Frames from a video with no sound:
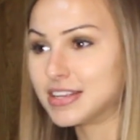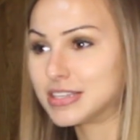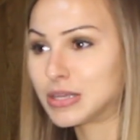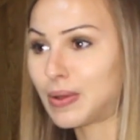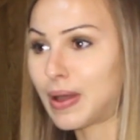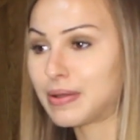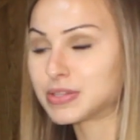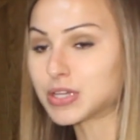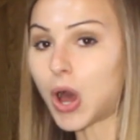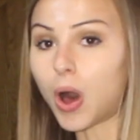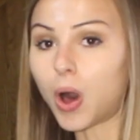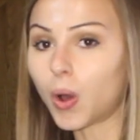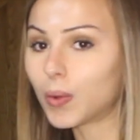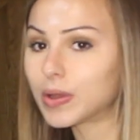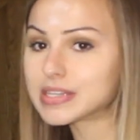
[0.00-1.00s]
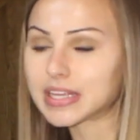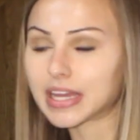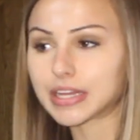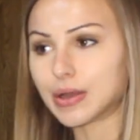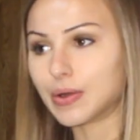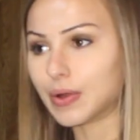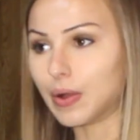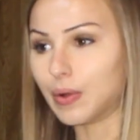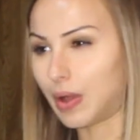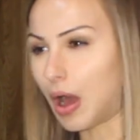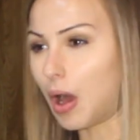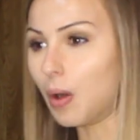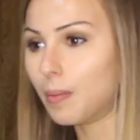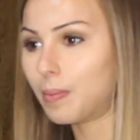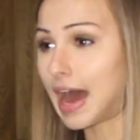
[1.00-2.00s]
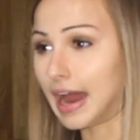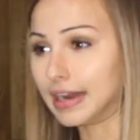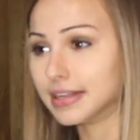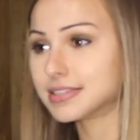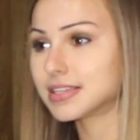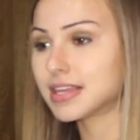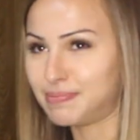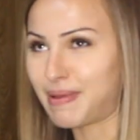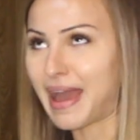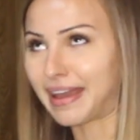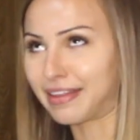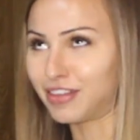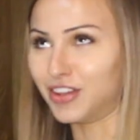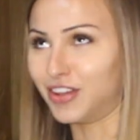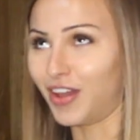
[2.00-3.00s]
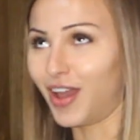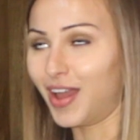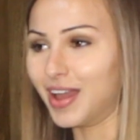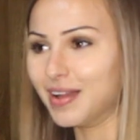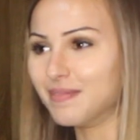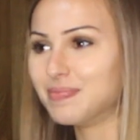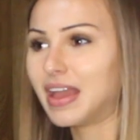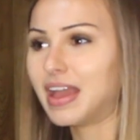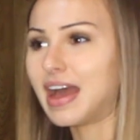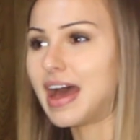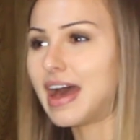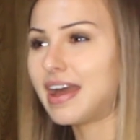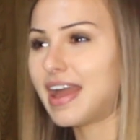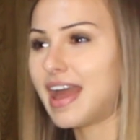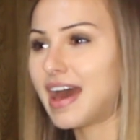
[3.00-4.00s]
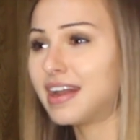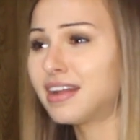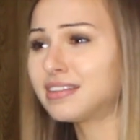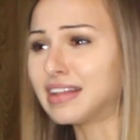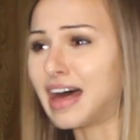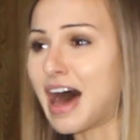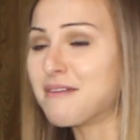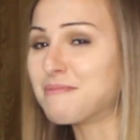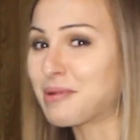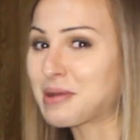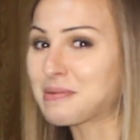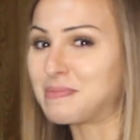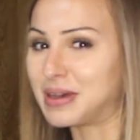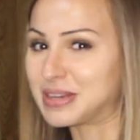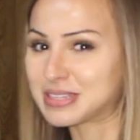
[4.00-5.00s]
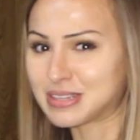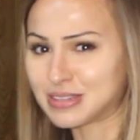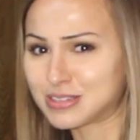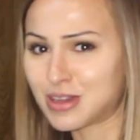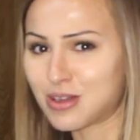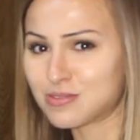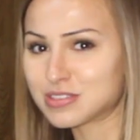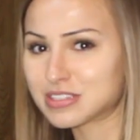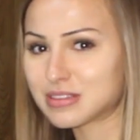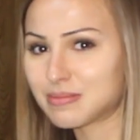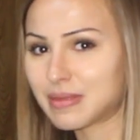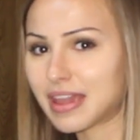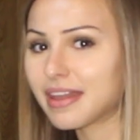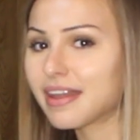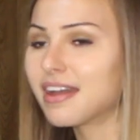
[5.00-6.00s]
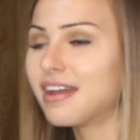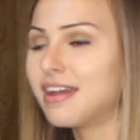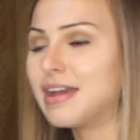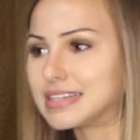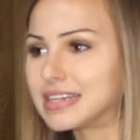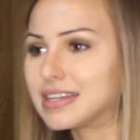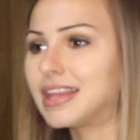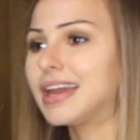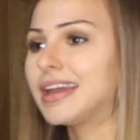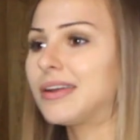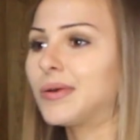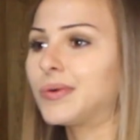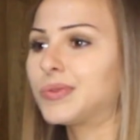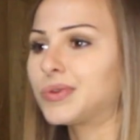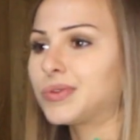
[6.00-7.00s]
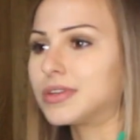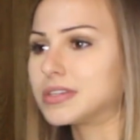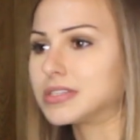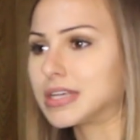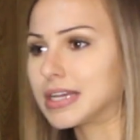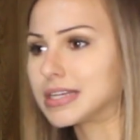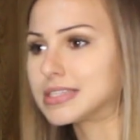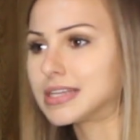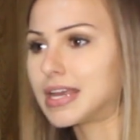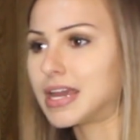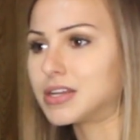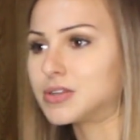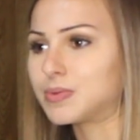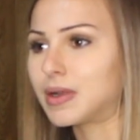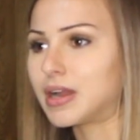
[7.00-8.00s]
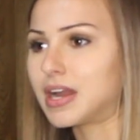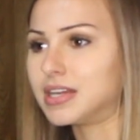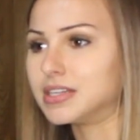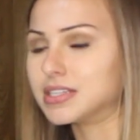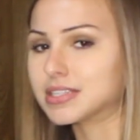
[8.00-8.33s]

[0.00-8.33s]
So I was always like go, go, go. Honestly, back in the day, I had a lot more muscle tone to me. I did like go through this like stage where I